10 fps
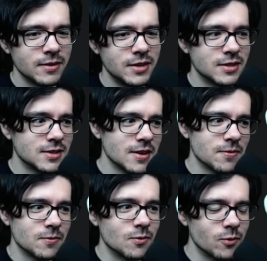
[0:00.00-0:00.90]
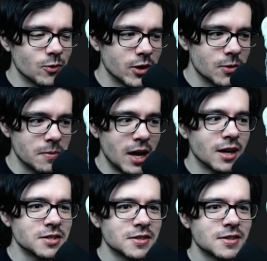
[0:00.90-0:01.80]
instead of real
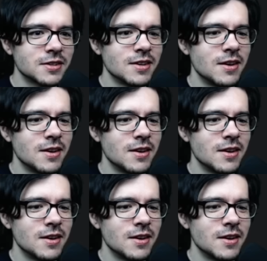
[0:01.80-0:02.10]
masks,